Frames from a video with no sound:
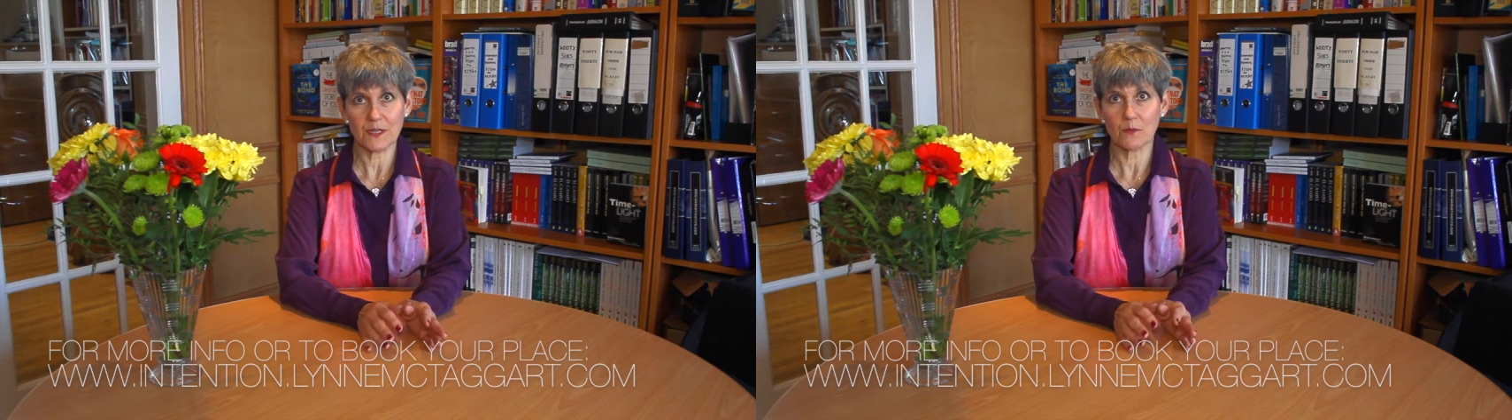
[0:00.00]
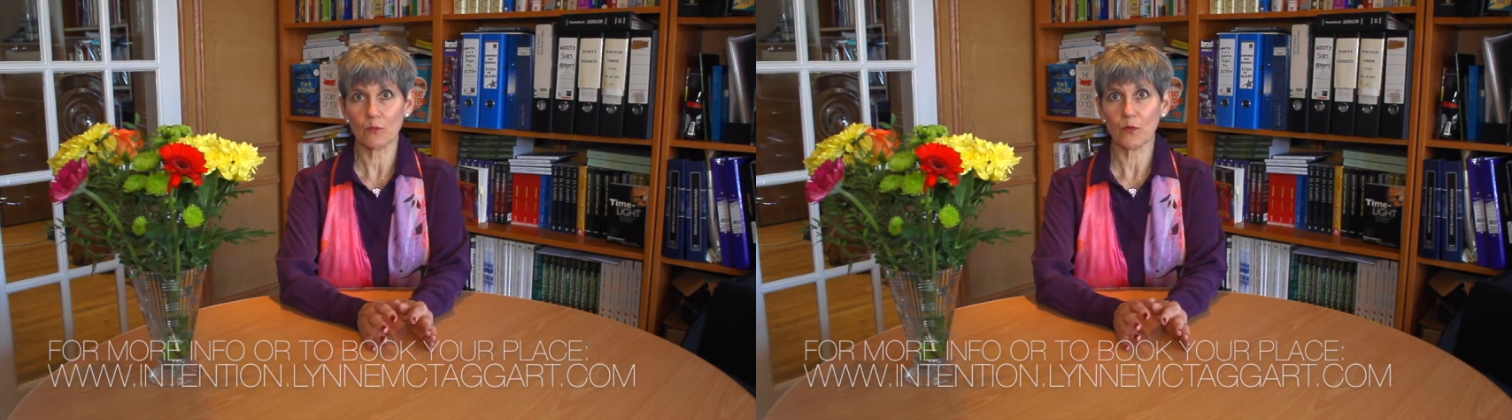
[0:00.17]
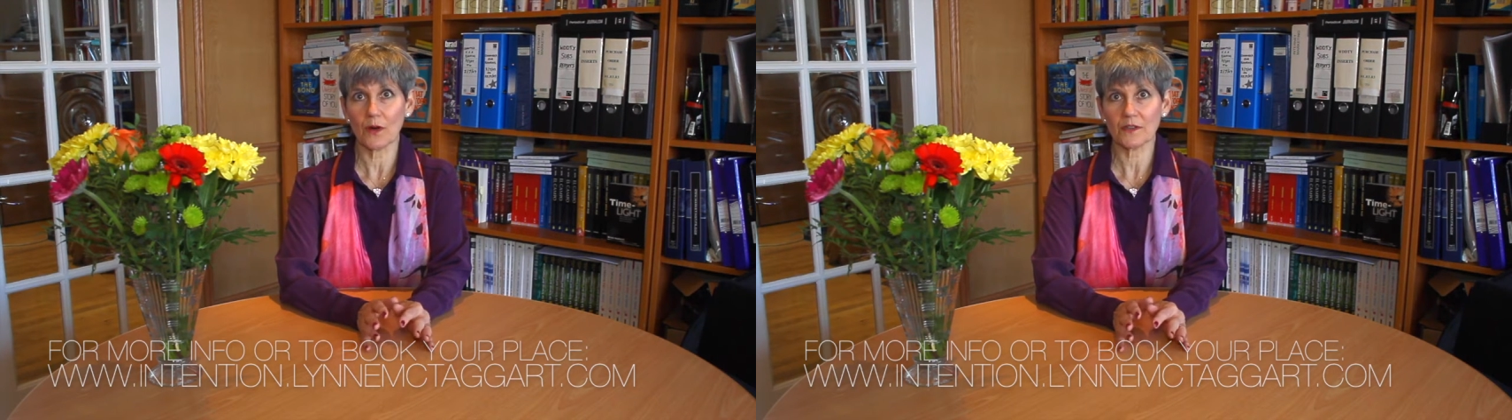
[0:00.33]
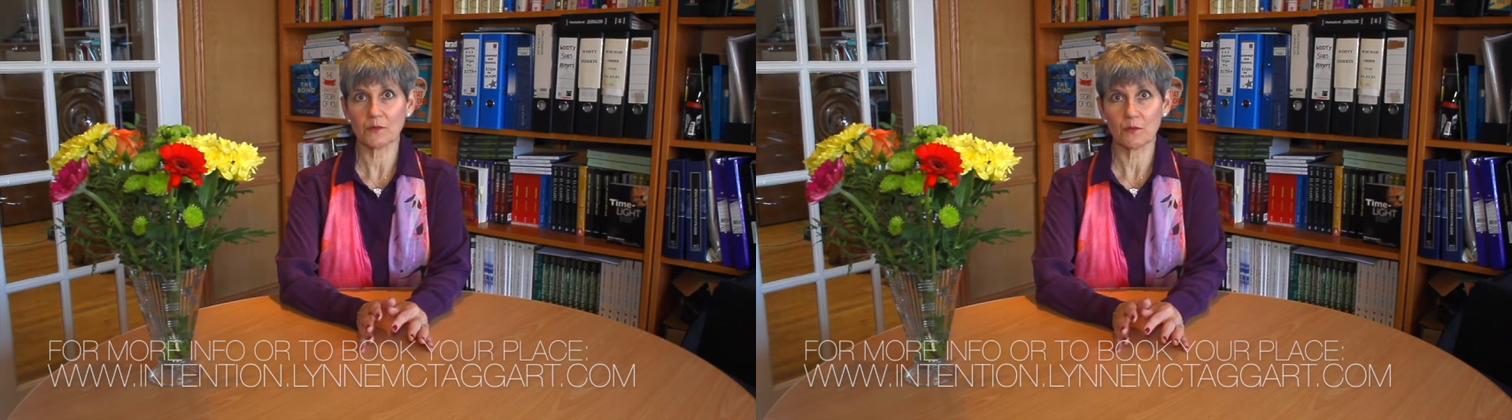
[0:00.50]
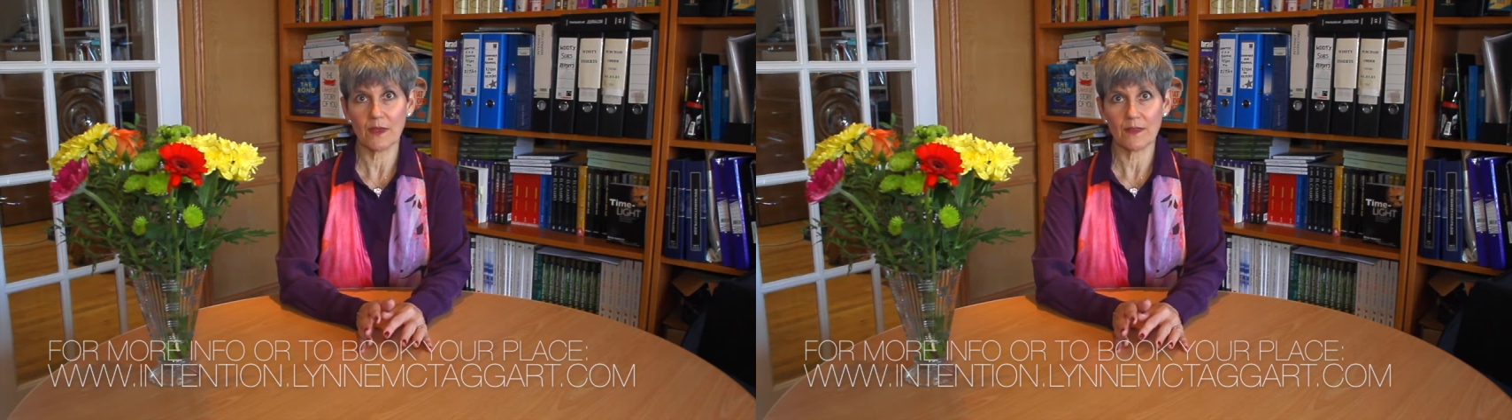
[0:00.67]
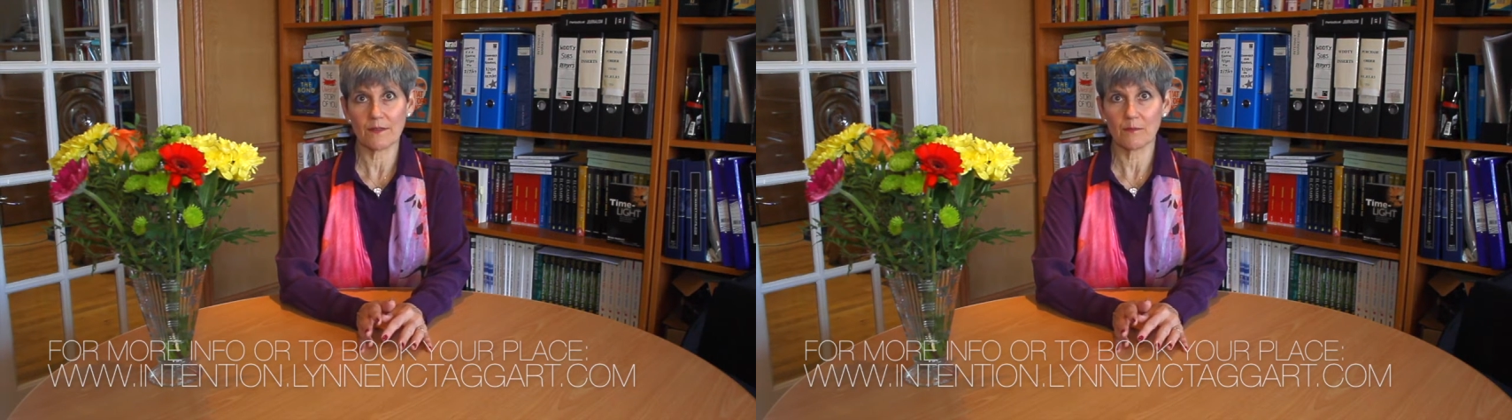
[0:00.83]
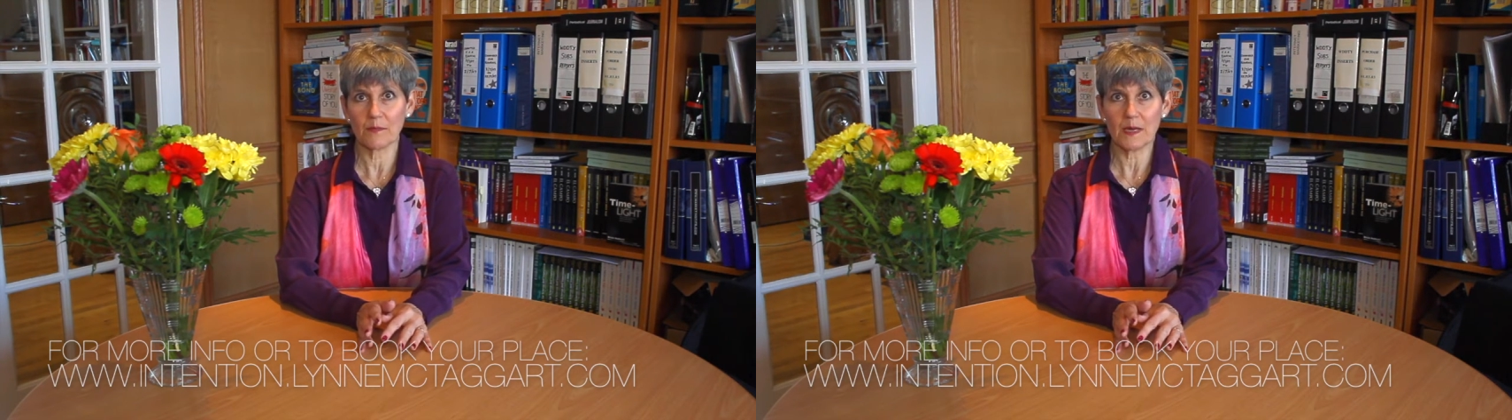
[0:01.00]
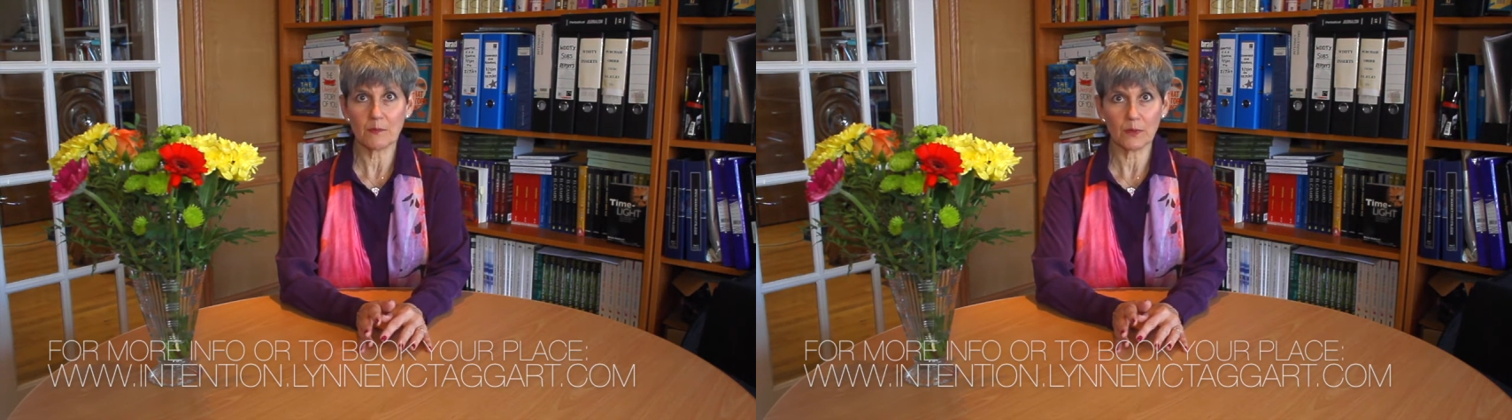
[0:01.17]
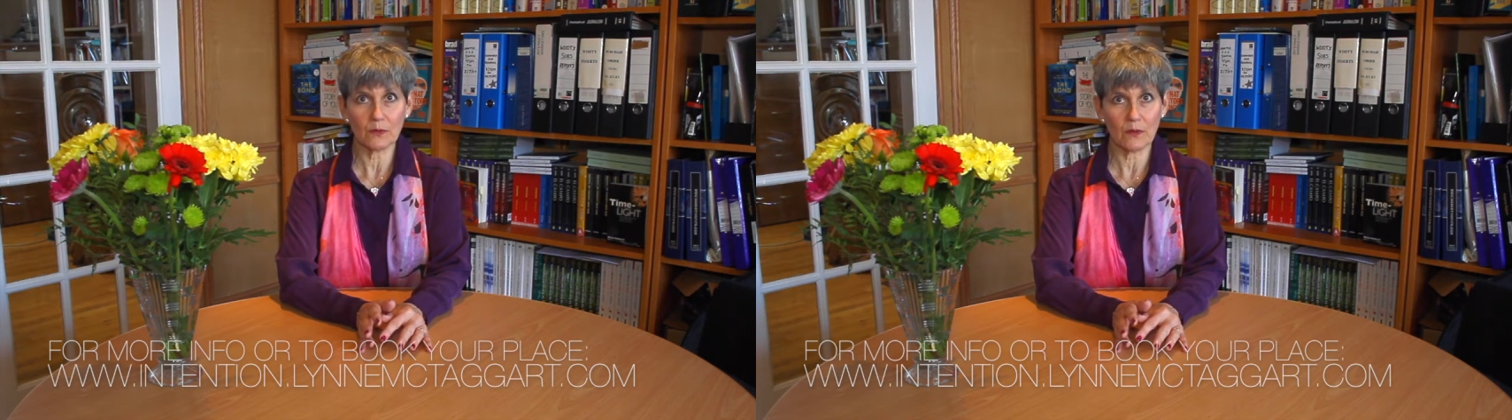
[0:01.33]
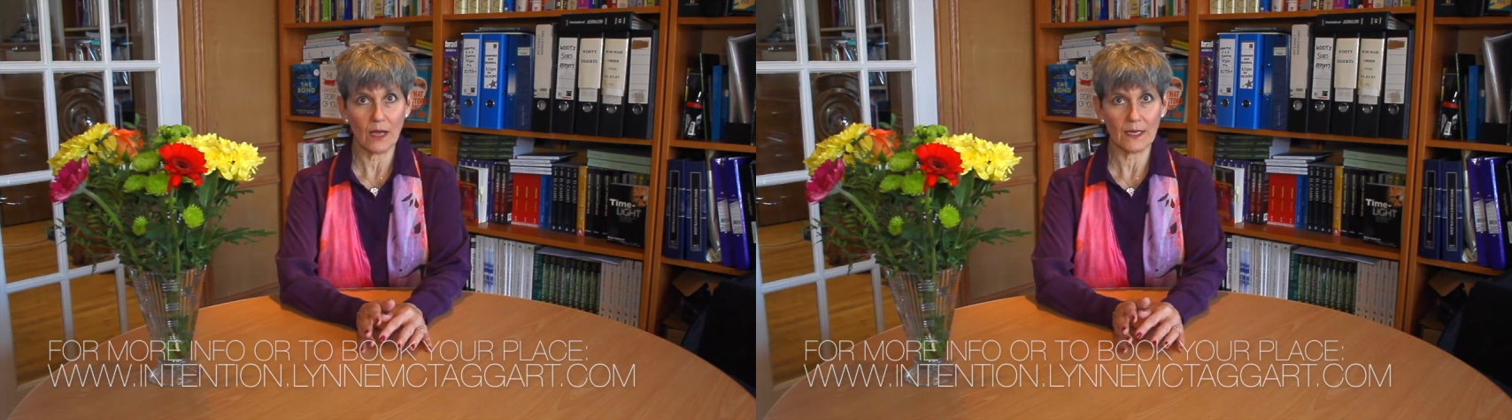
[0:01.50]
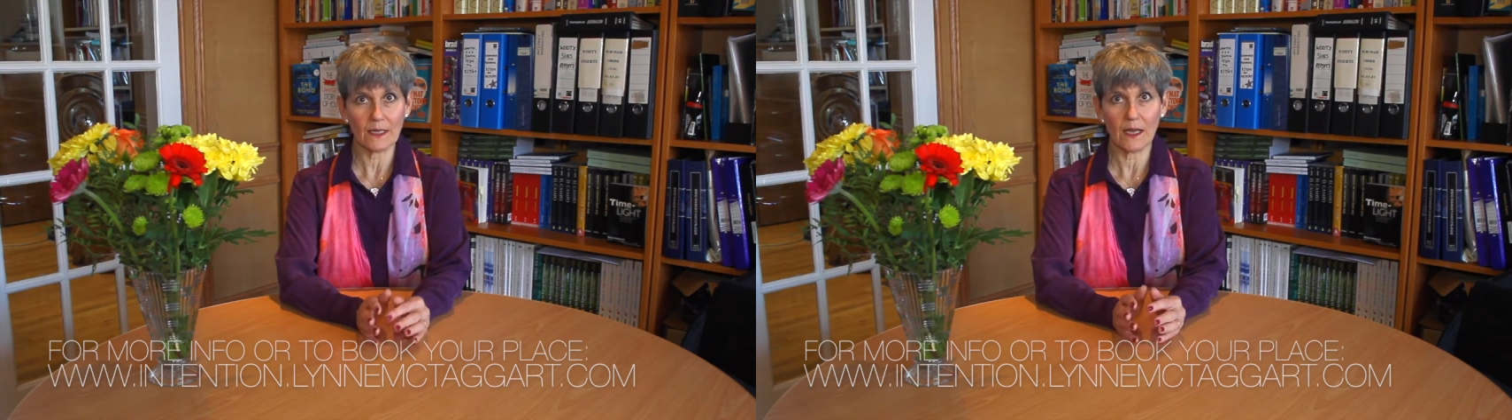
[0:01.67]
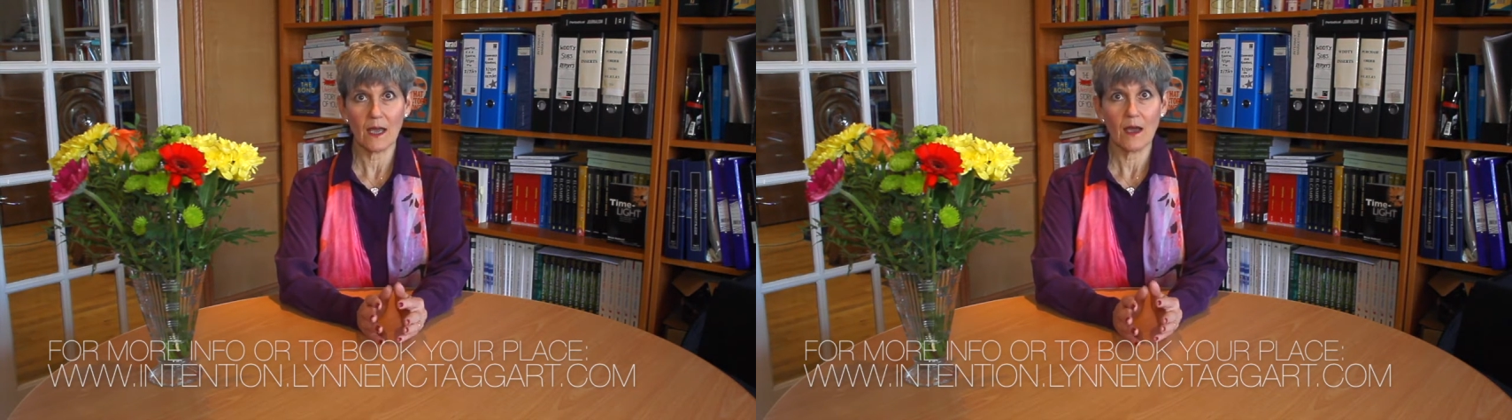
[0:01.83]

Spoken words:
and worked with people like